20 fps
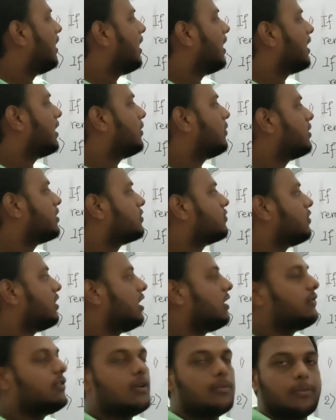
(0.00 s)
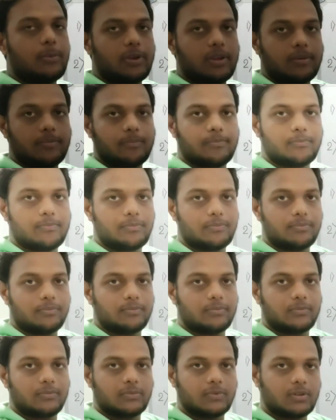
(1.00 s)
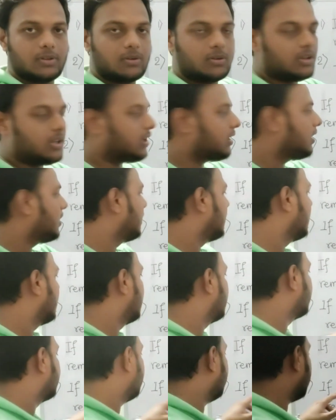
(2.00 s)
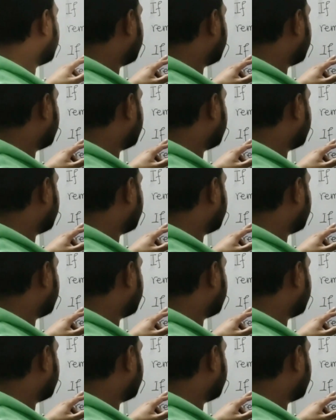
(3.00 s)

r equals to f of a. Okay. See the